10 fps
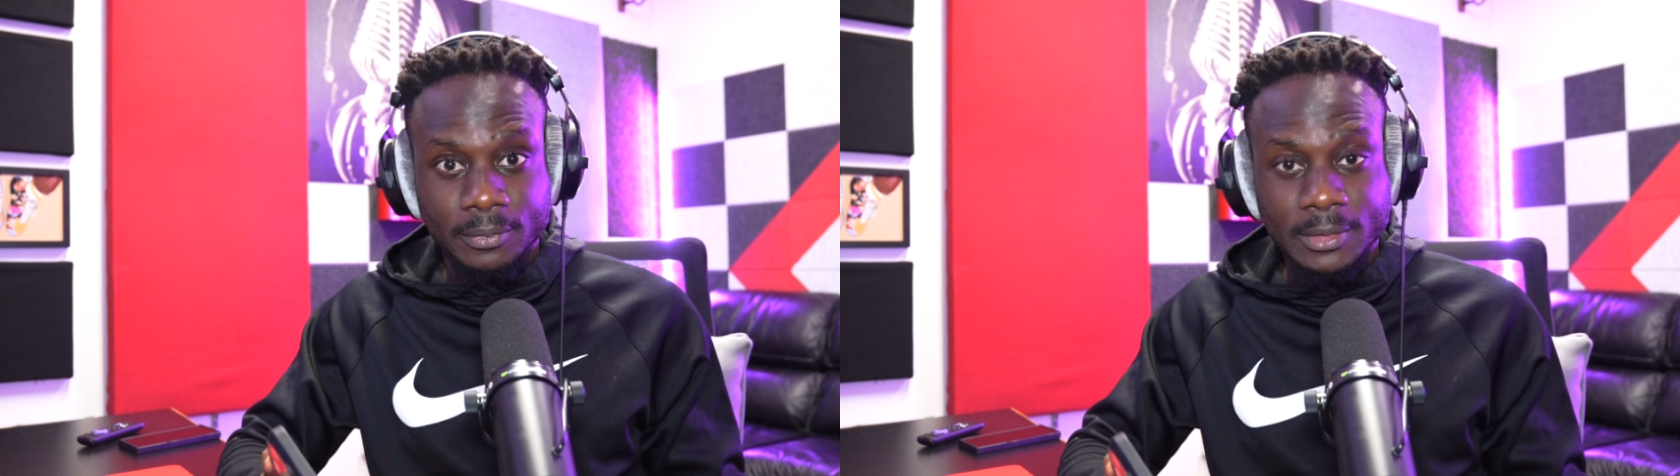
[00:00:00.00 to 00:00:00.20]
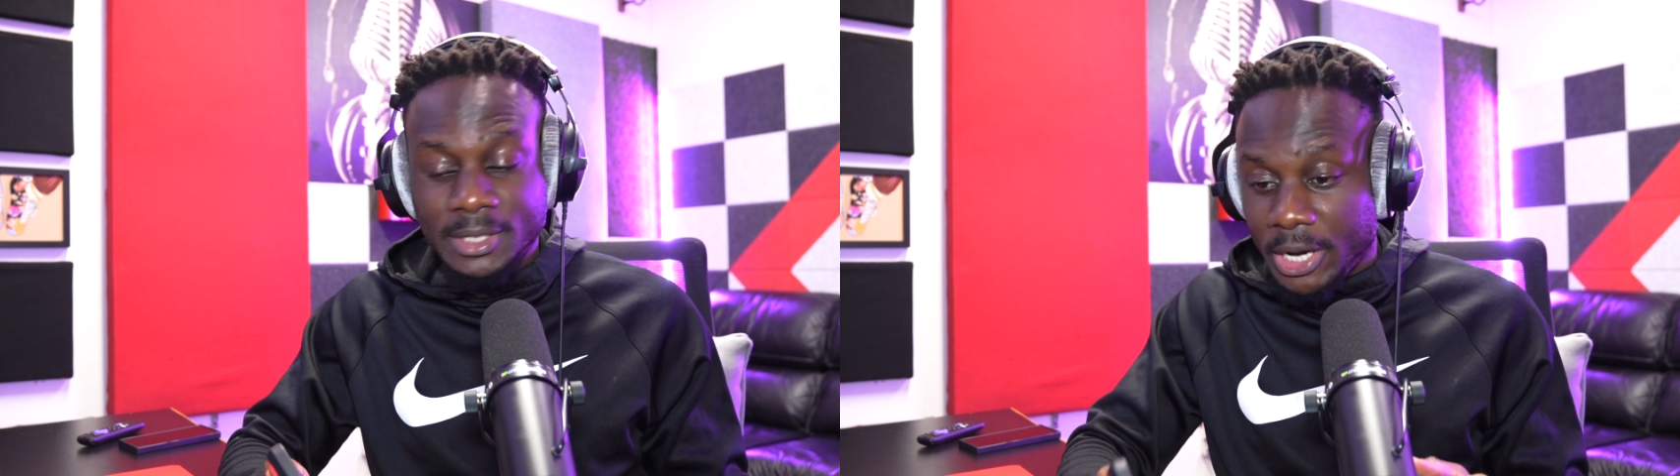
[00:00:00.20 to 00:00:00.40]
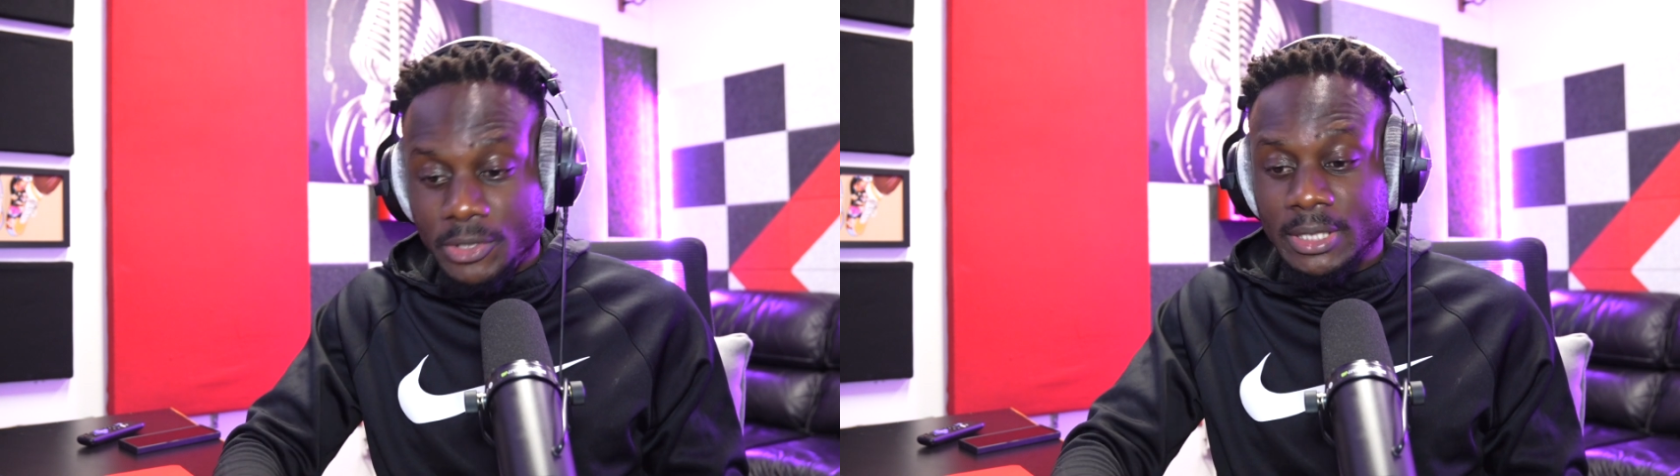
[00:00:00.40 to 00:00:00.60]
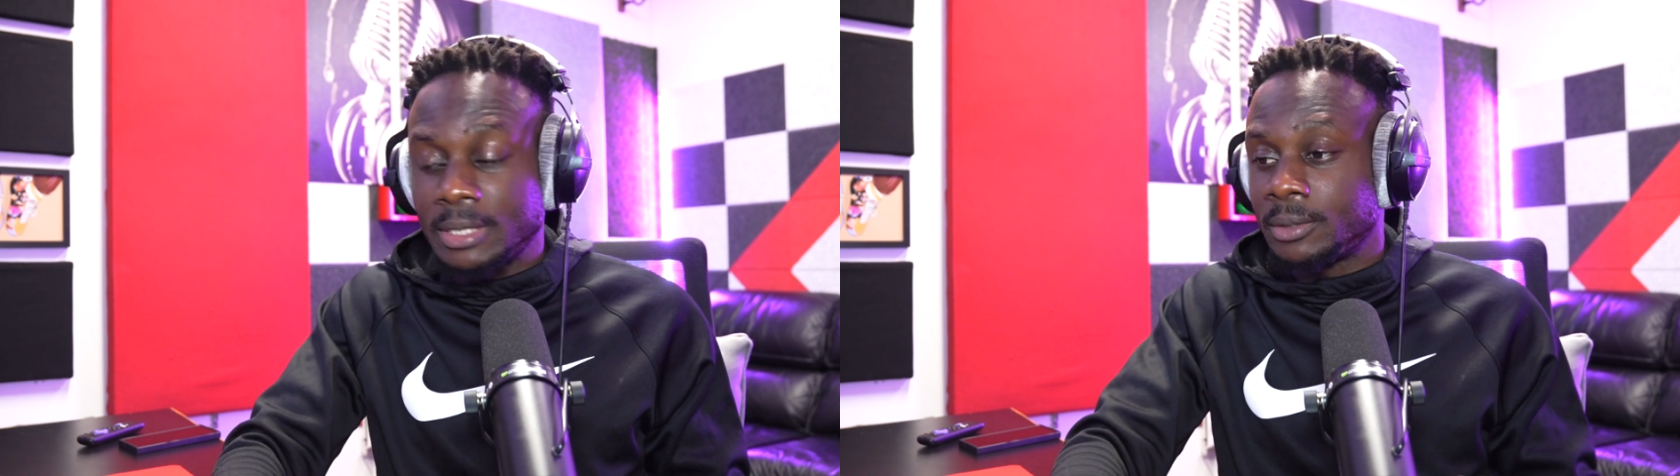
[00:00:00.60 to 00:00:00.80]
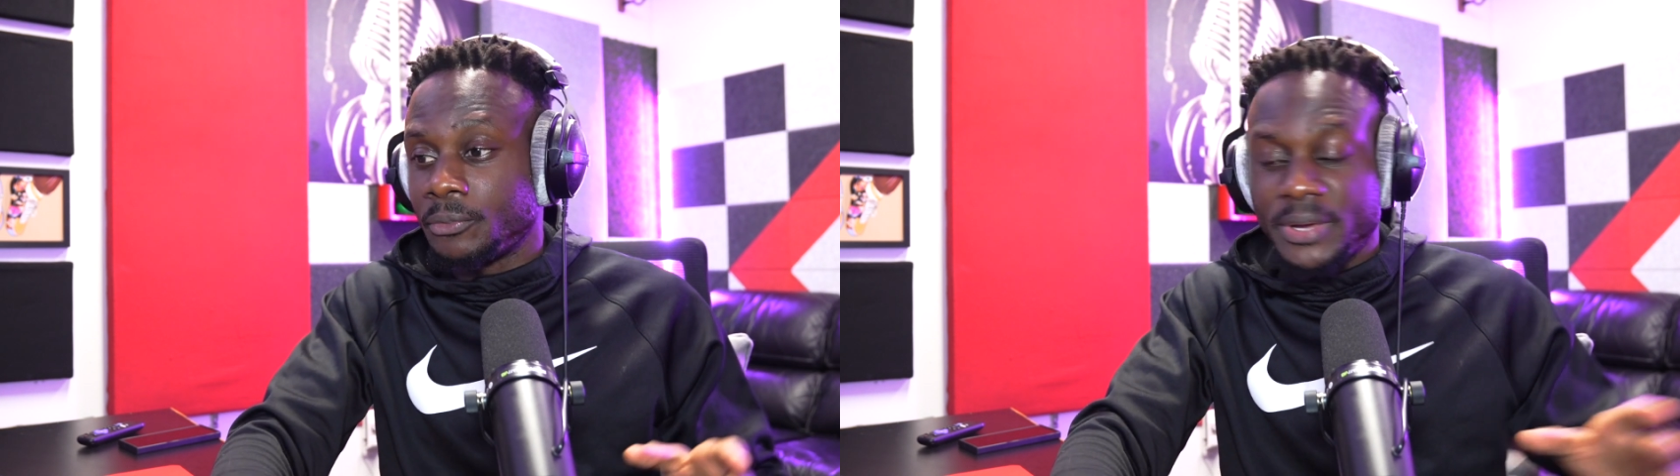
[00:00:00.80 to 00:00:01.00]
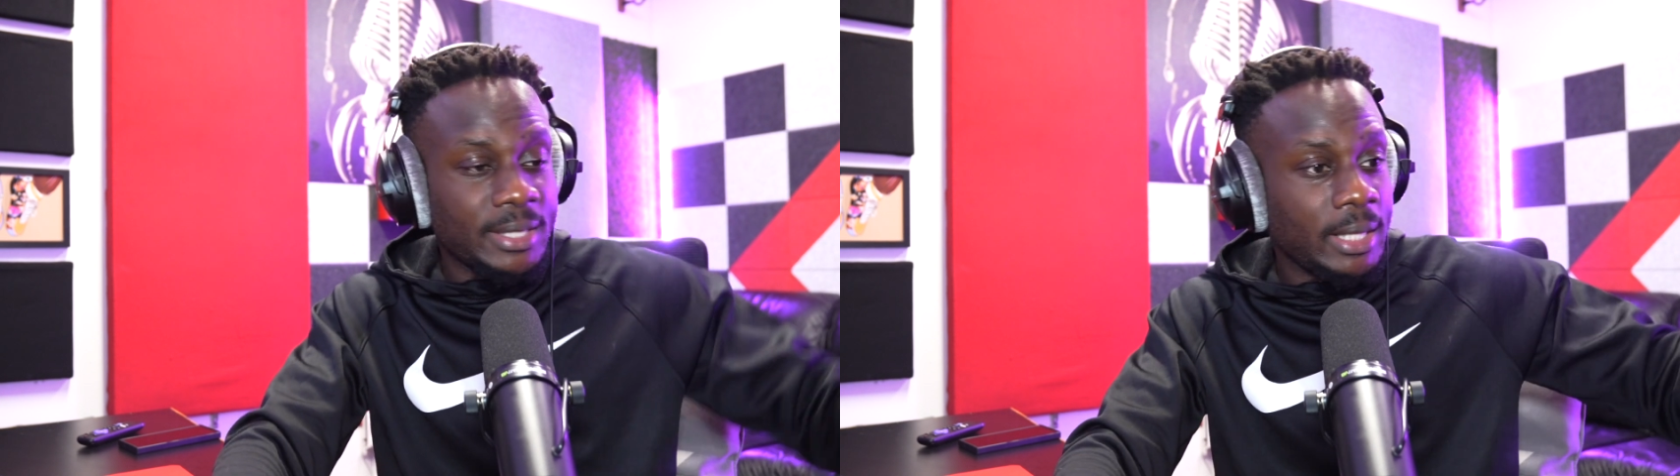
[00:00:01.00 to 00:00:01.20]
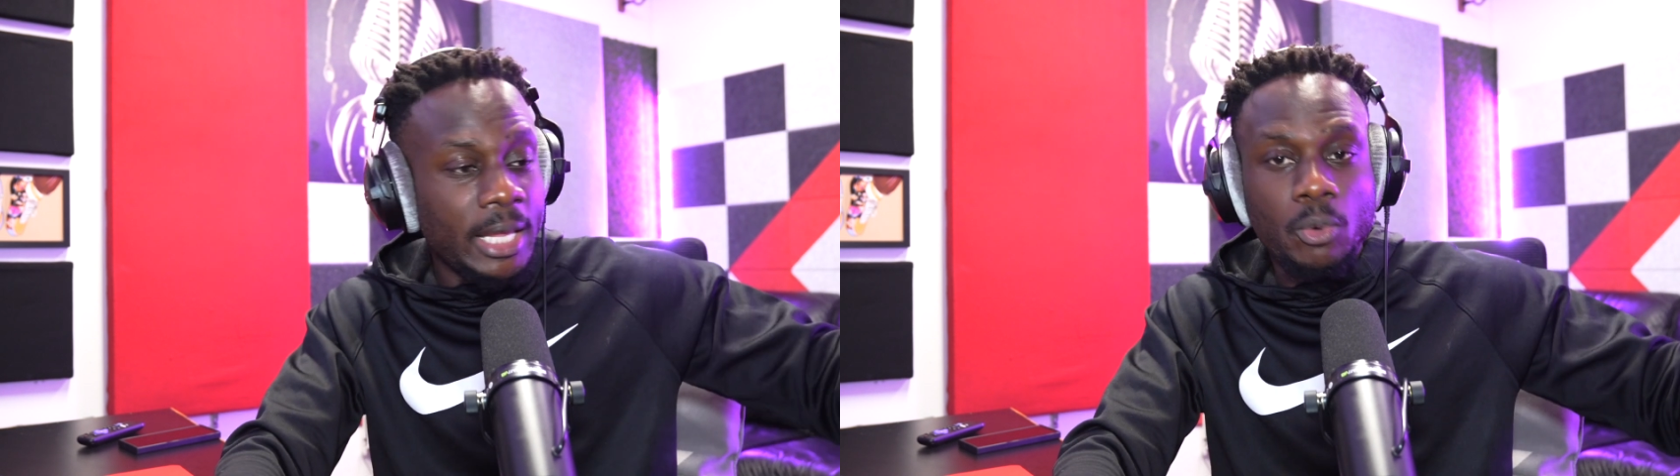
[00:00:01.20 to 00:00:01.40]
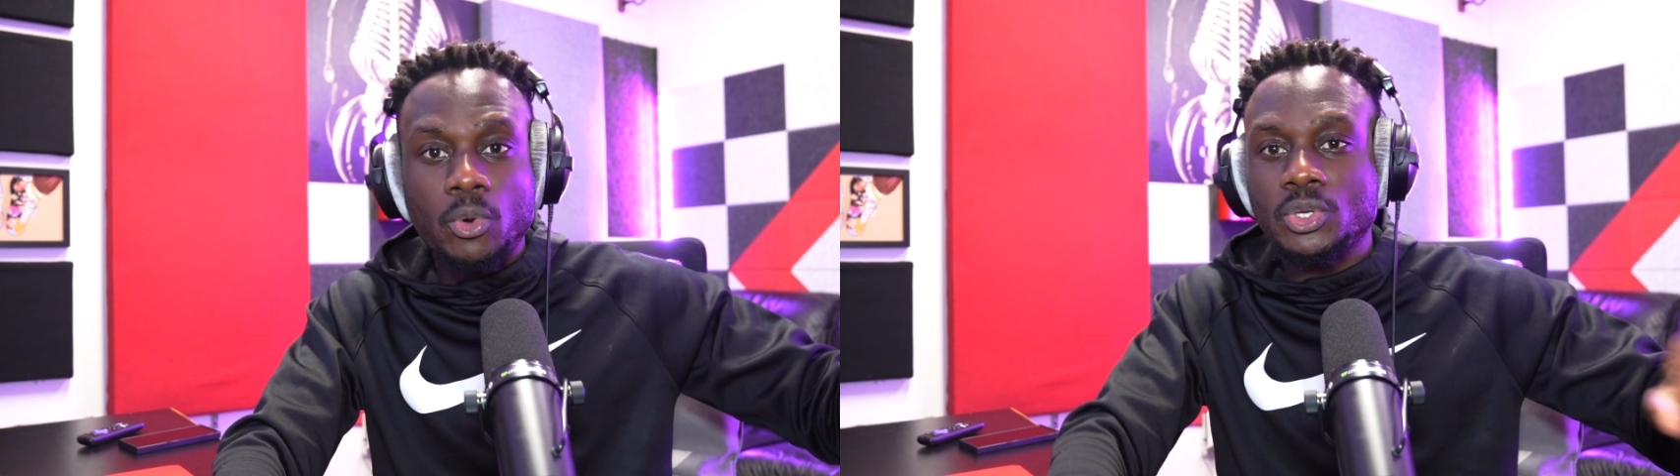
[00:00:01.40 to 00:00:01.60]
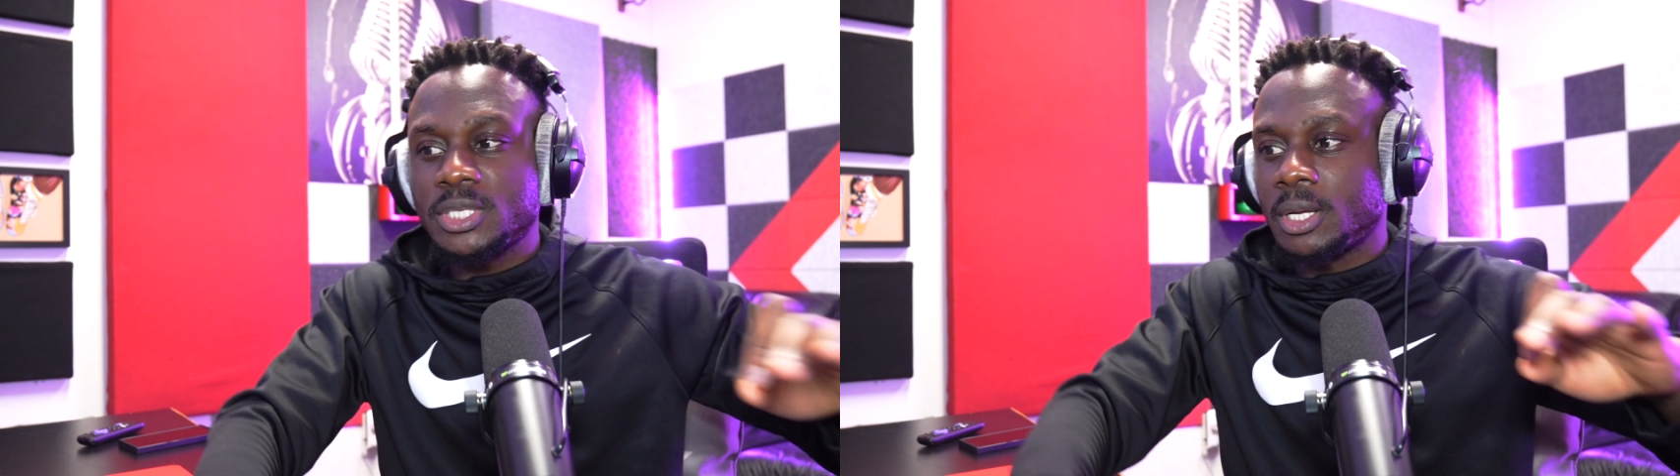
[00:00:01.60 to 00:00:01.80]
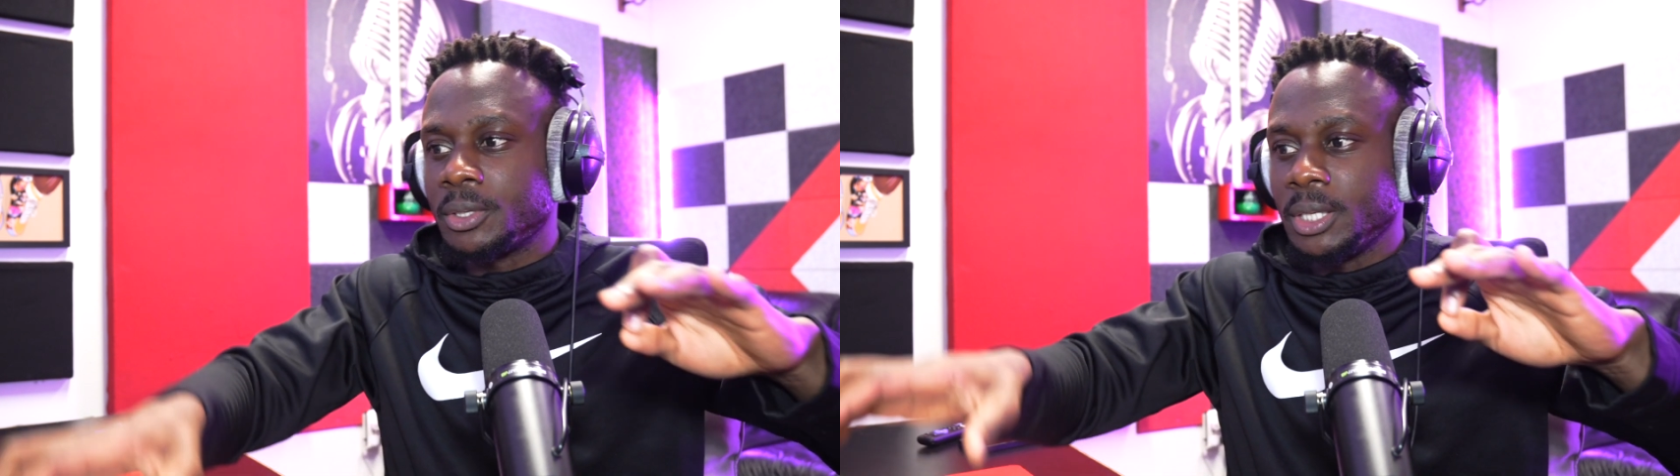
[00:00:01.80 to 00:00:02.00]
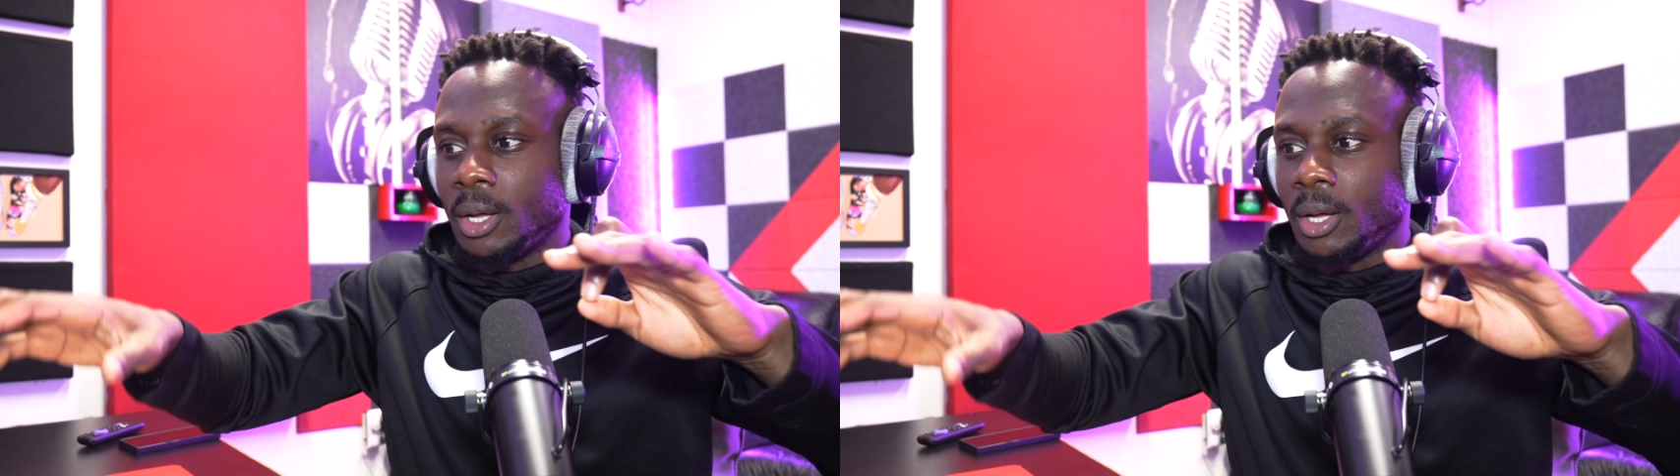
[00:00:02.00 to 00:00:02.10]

Seriously, recently he was uh,